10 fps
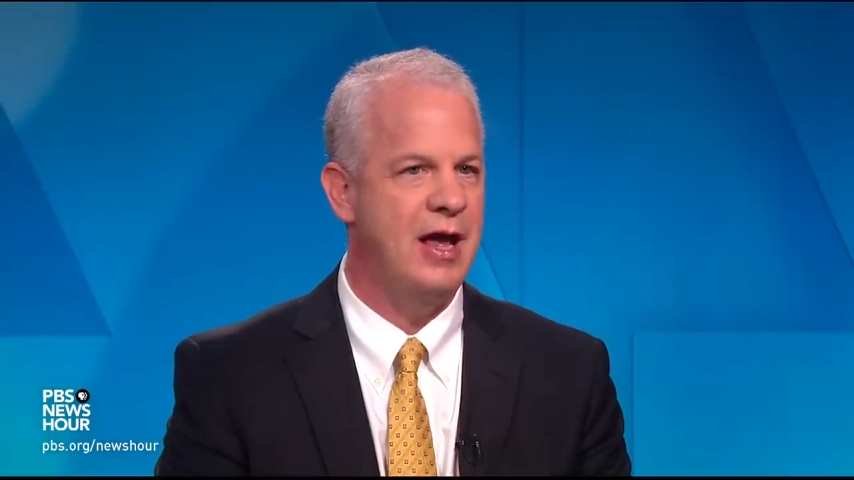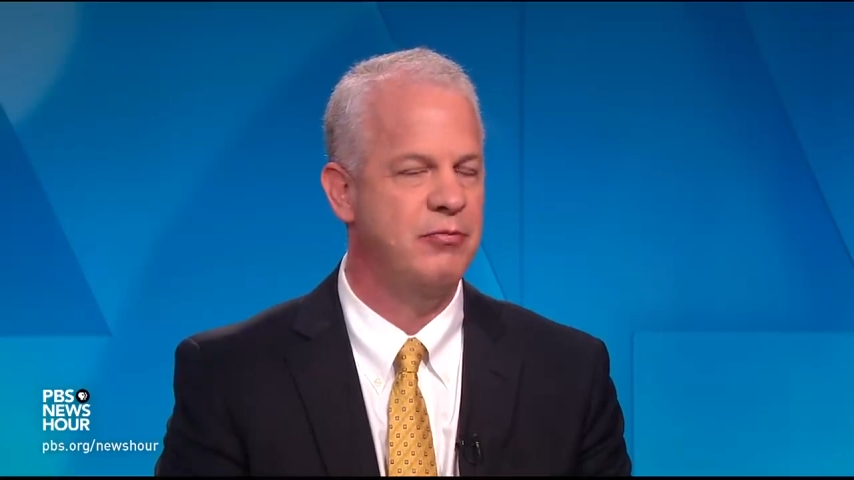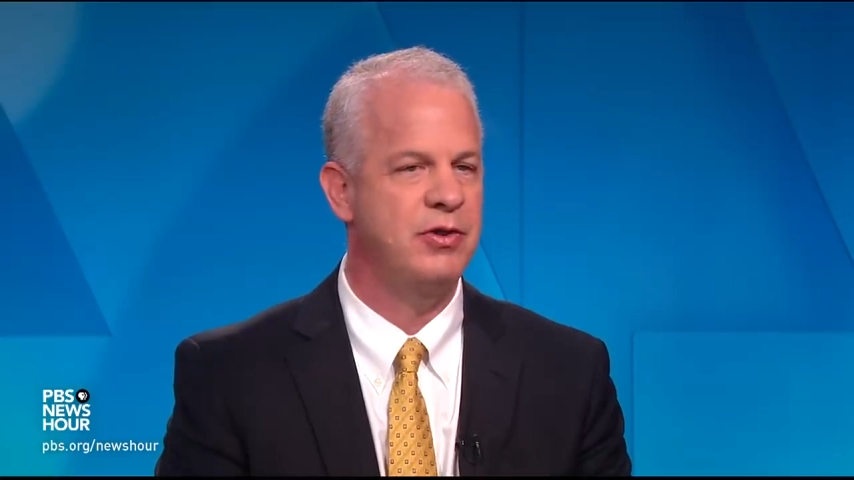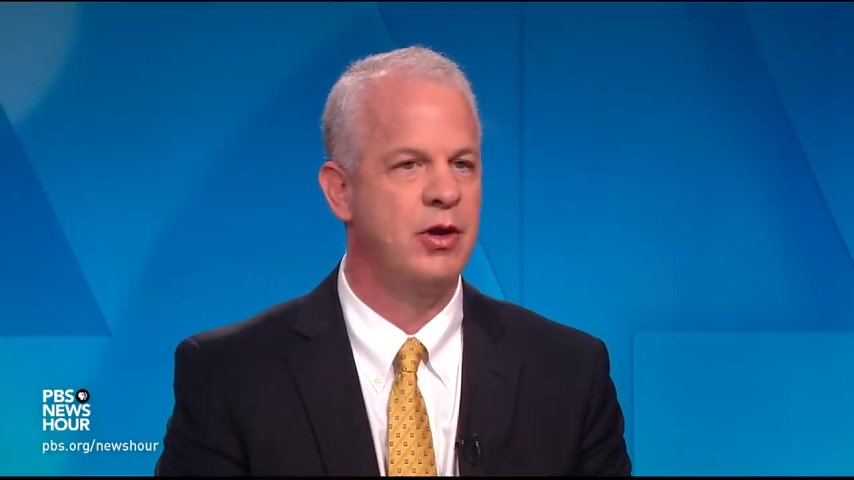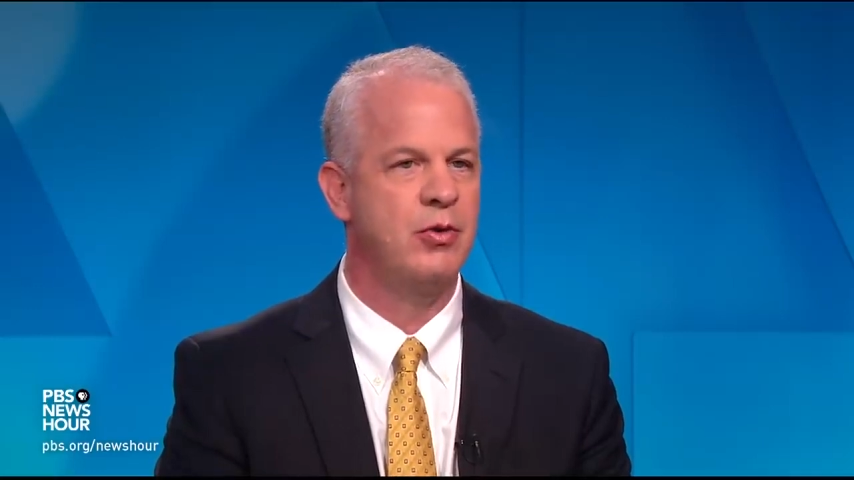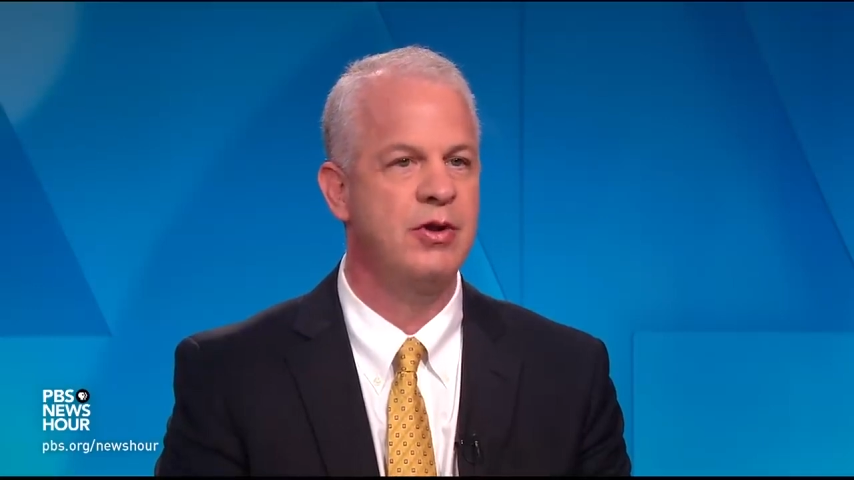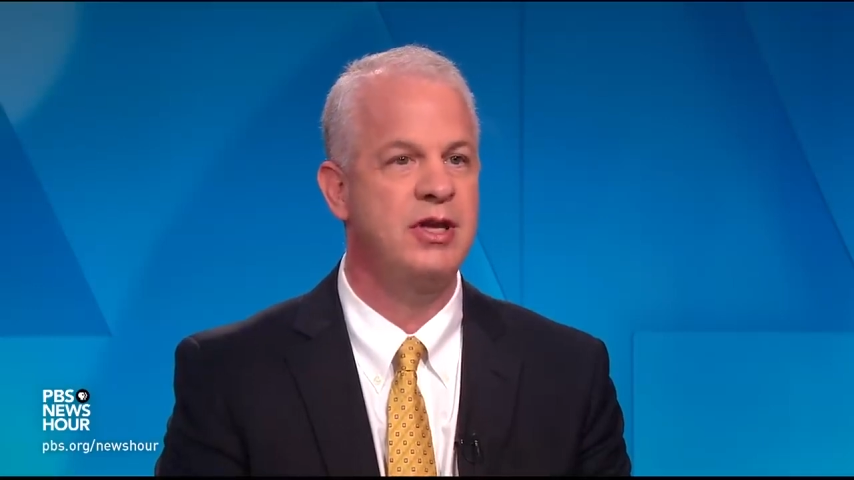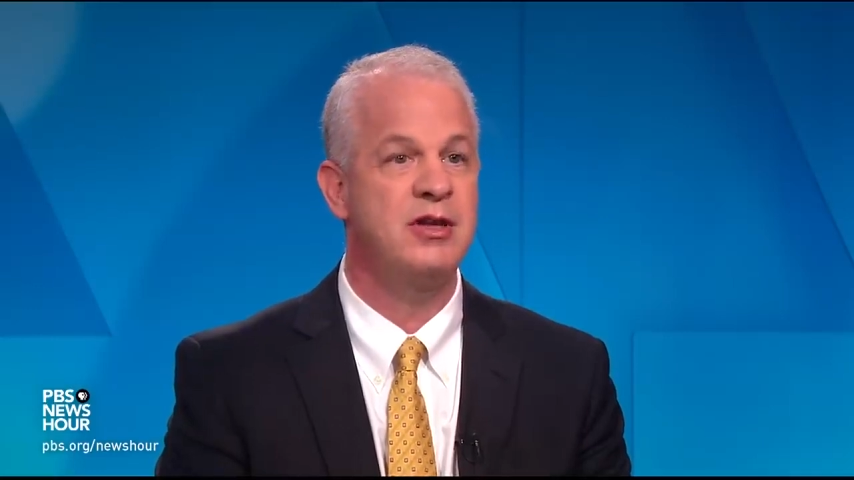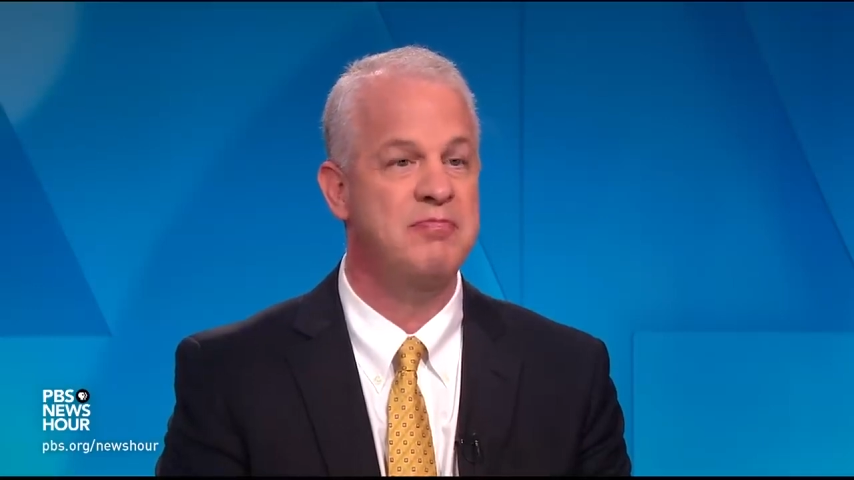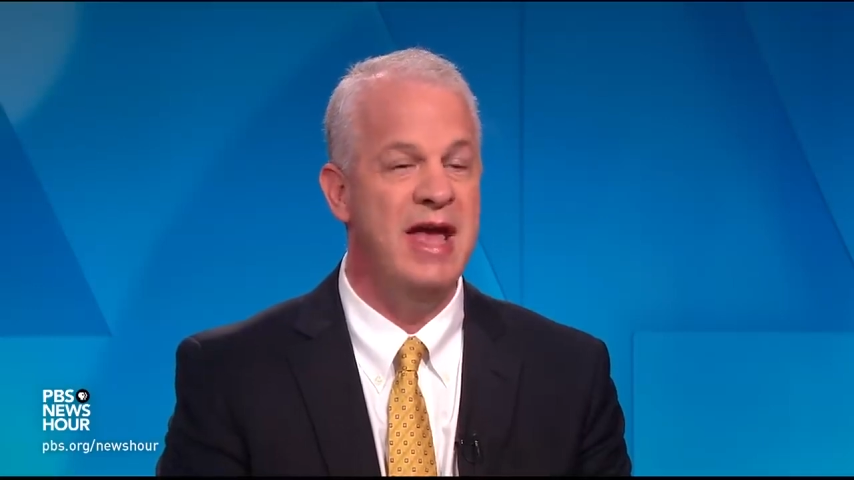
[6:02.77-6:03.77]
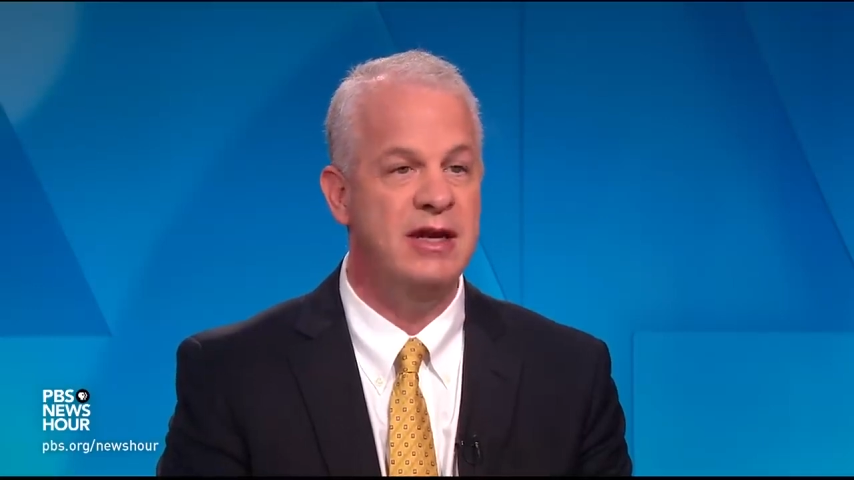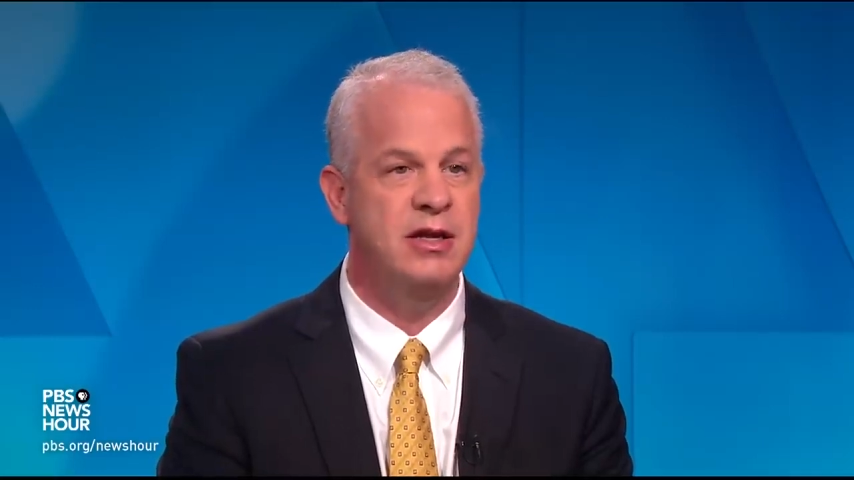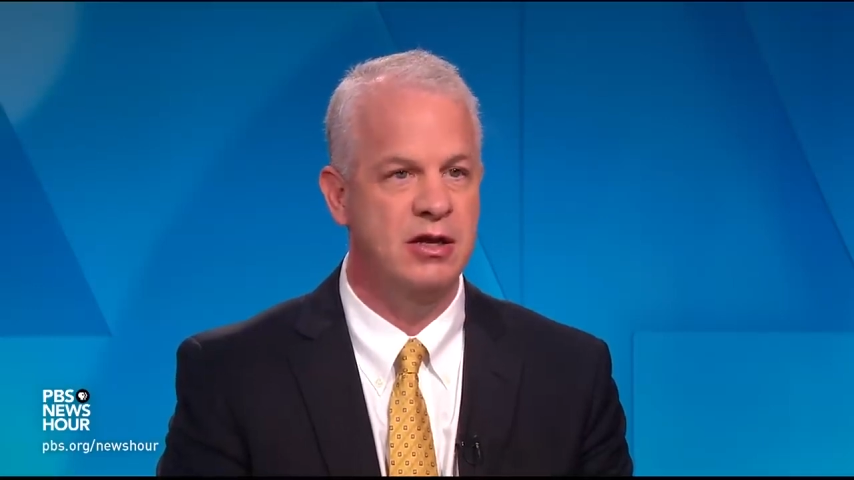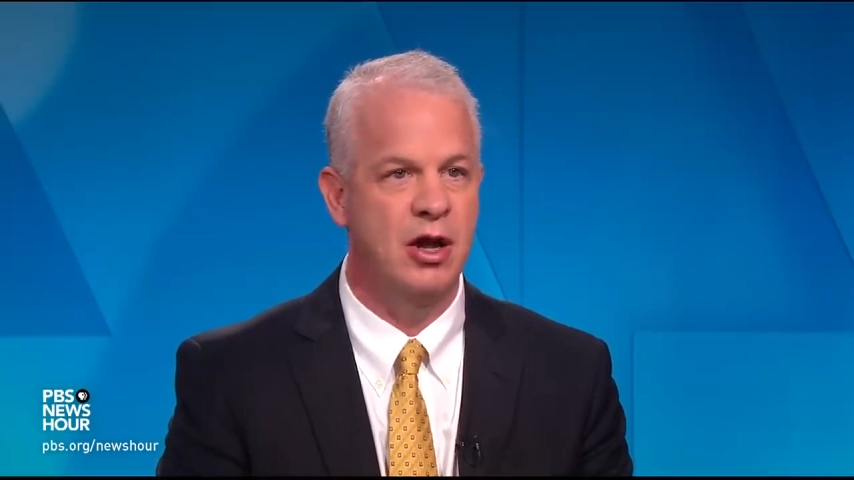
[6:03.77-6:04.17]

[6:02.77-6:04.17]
that, but they were really dependent